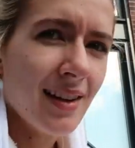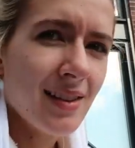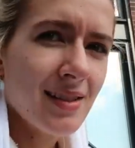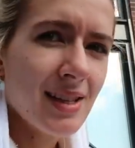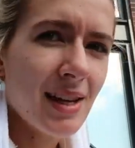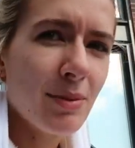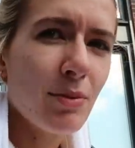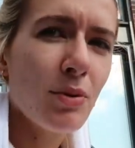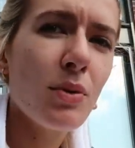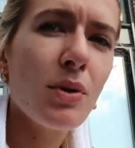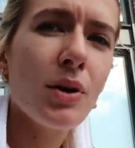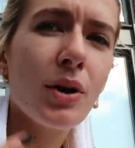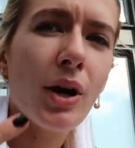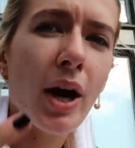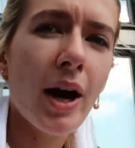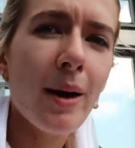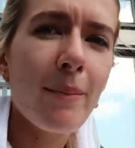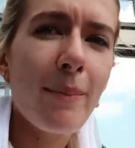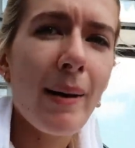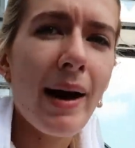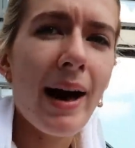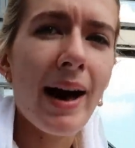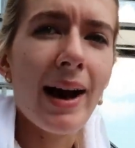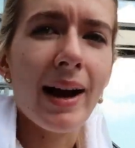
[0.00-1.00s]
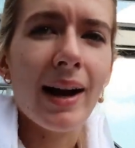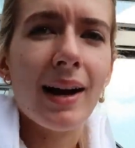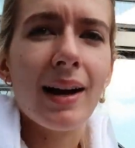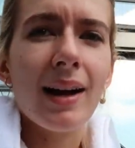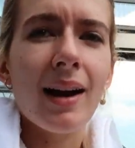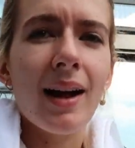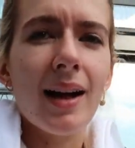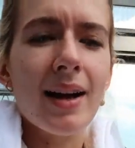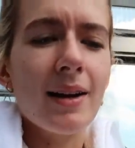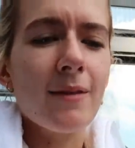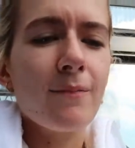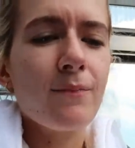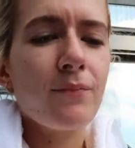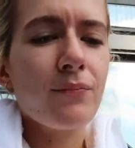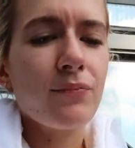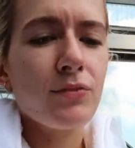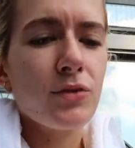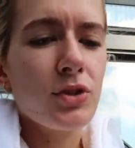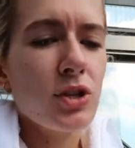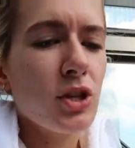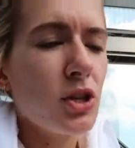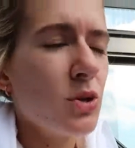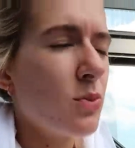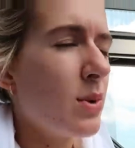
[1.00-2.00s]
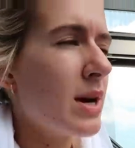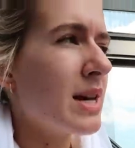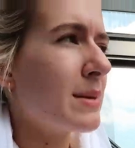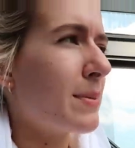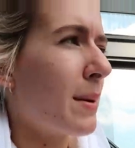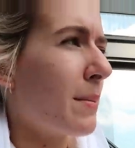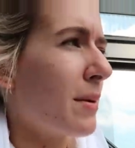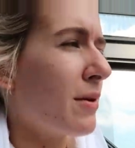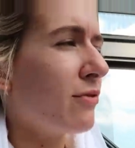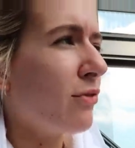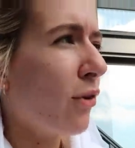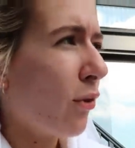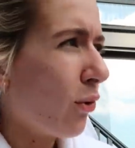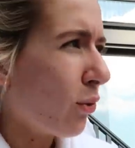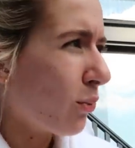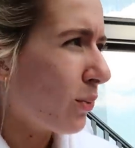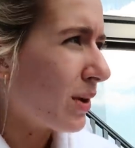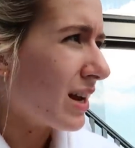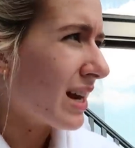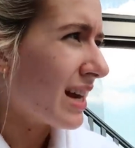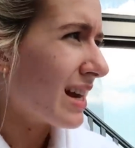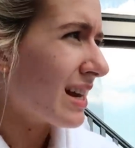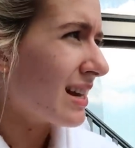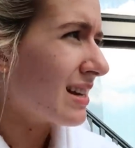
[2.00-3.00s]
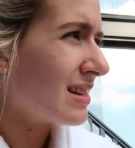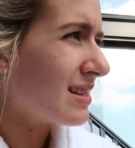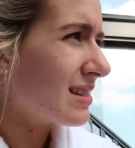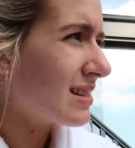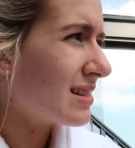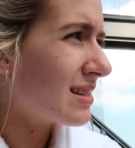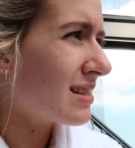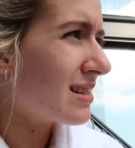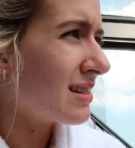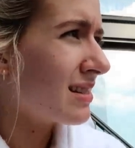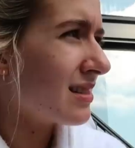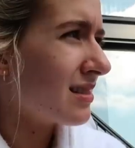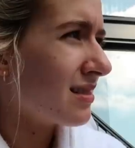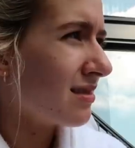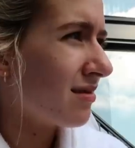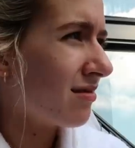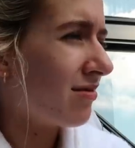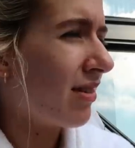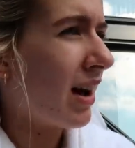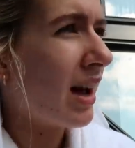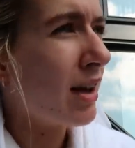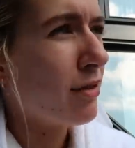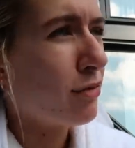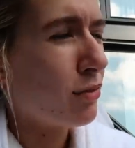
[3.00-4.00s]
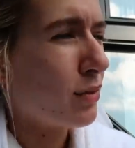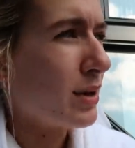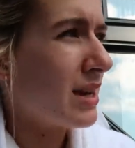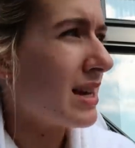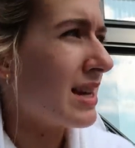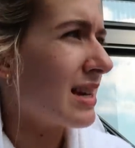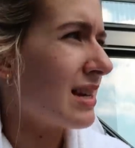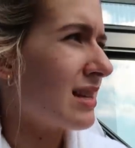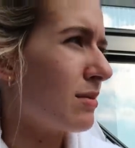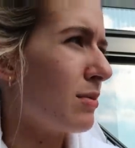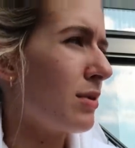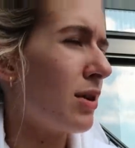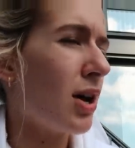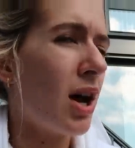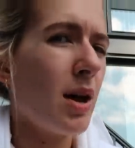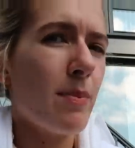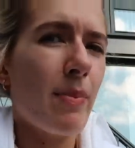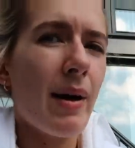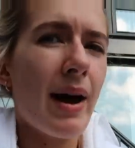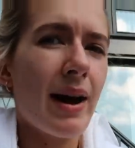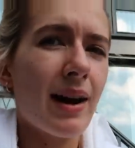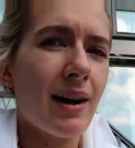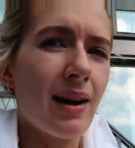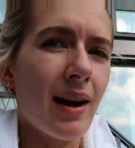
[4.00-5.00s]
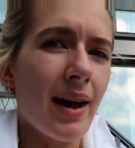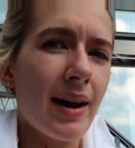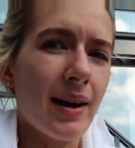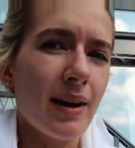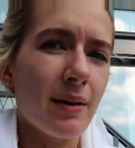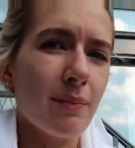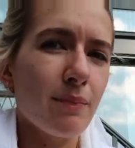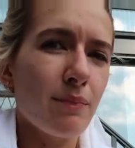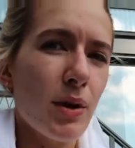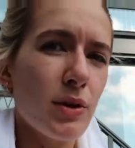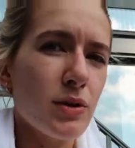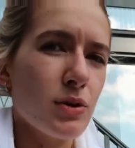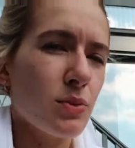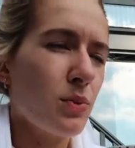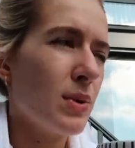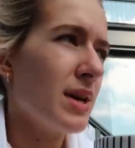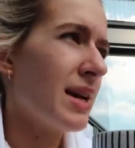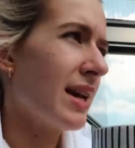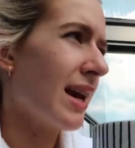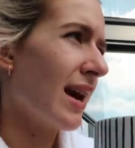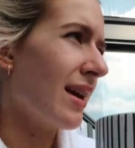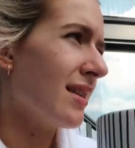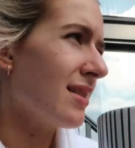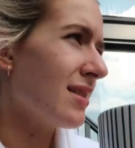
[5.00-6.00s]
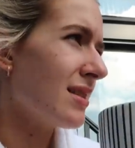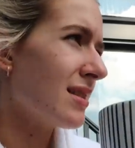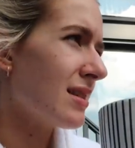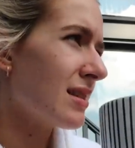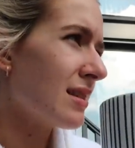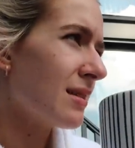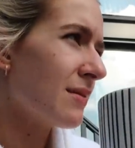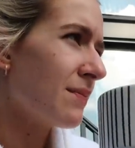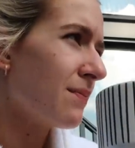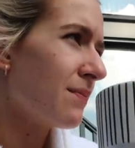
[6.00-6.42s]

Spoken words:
So then we would go back like 2 weeks, maybe 4 weeks, 5 weeks. We'd go back like most weekends.